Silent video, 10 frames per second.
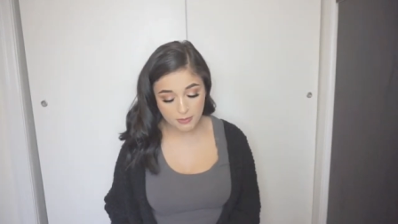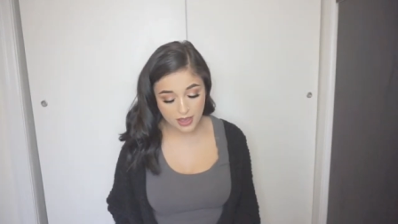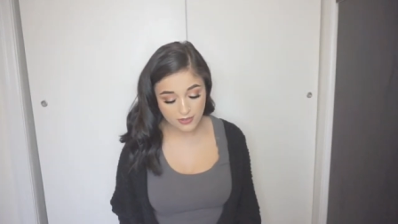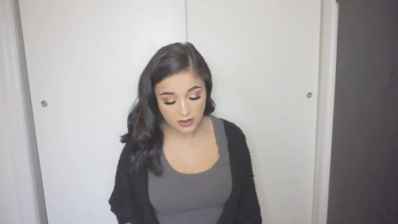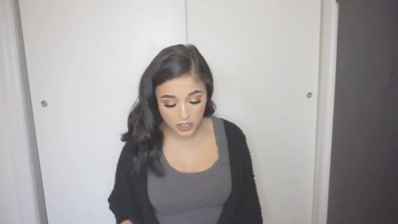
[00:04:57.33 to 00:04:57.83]

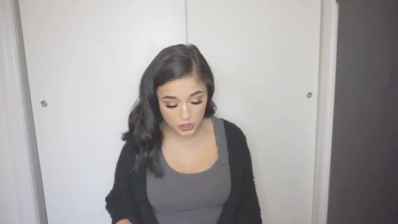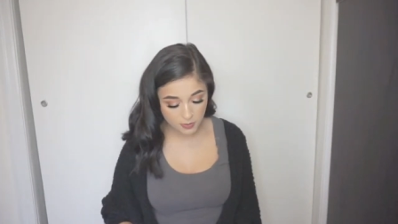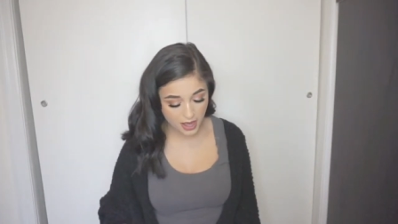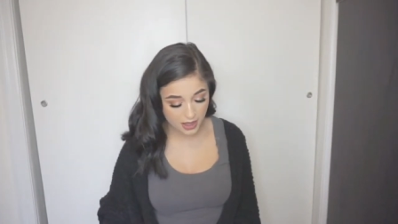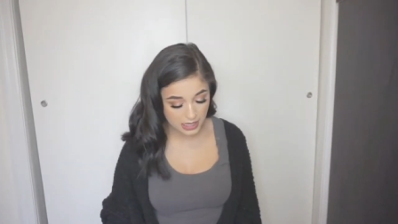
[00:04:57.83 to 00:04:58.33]
my
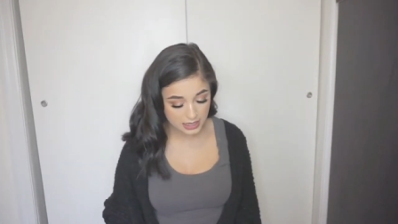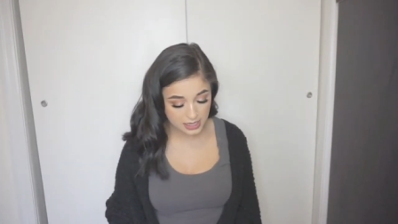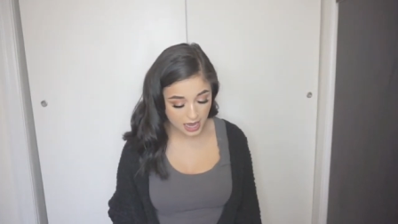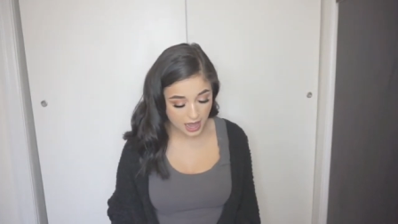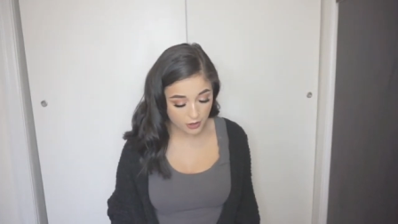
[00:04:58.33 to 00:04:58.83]
foundation
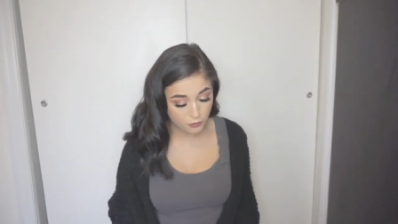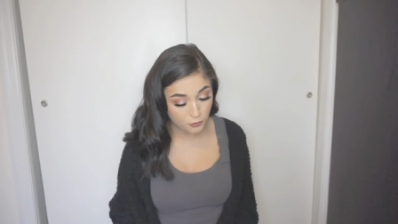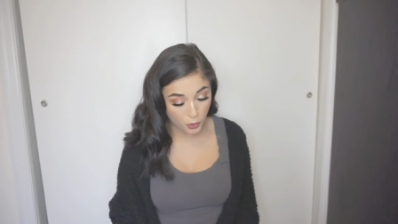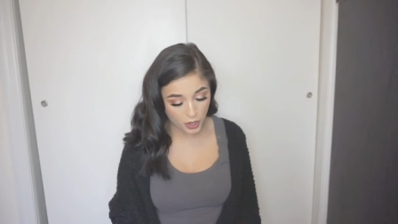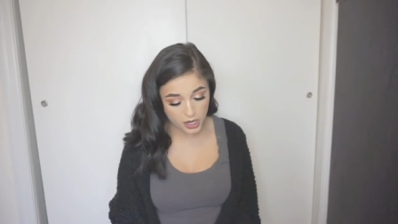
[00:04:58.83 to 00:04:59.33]
palettes, I have
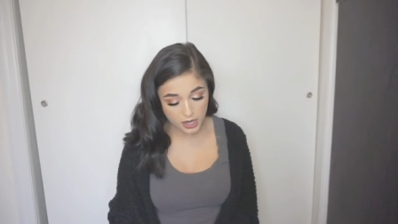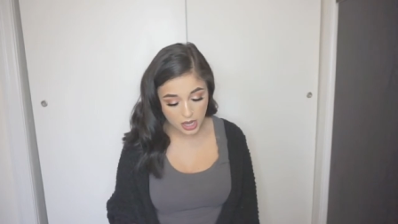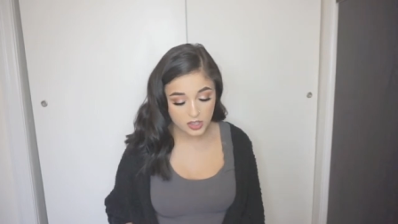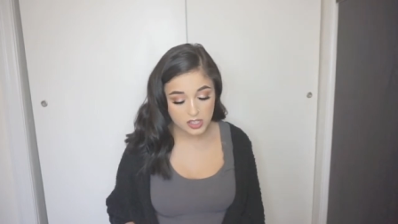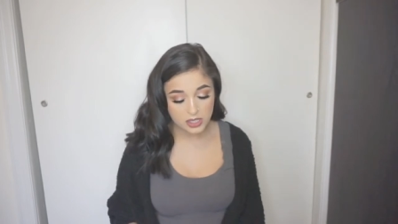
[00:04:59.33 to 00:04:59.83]
4.
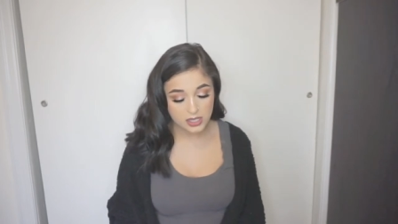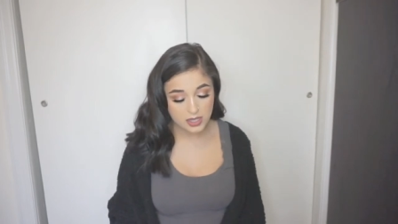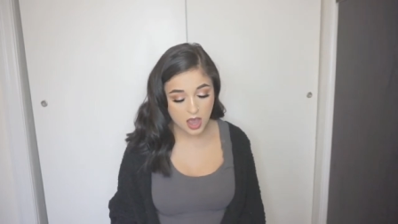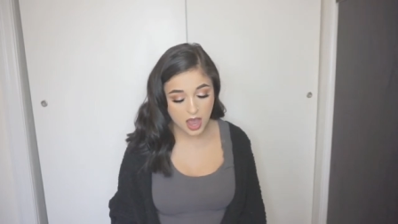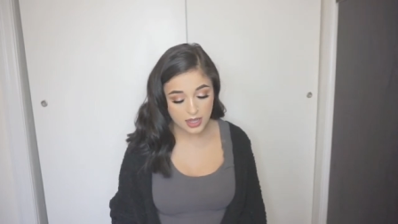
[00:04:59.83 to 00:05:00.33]
This is
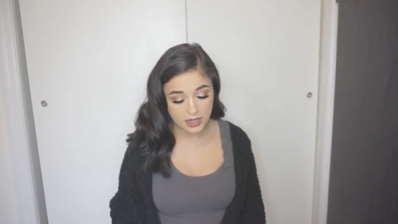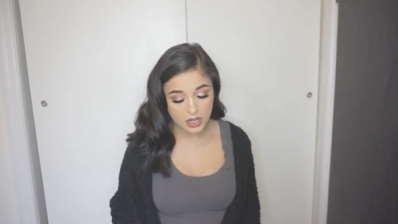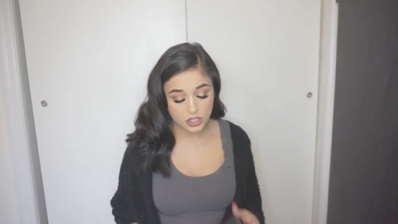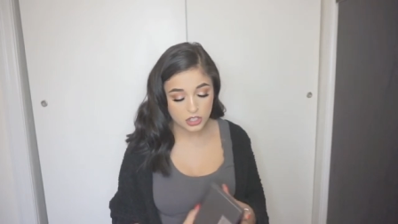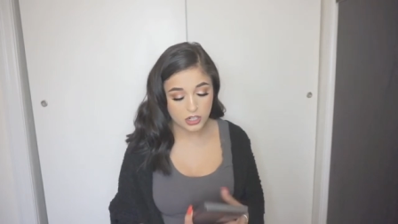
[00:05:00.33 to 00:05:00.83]
the
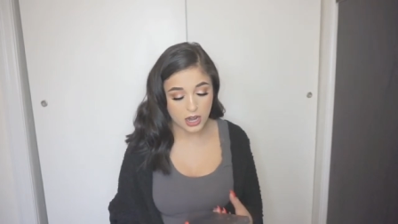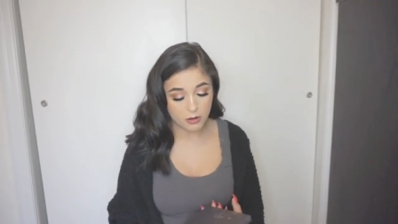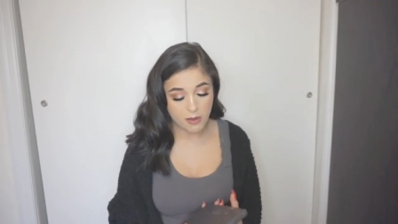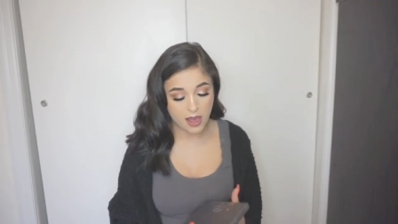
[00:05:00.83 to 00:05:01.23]
highlight and shadow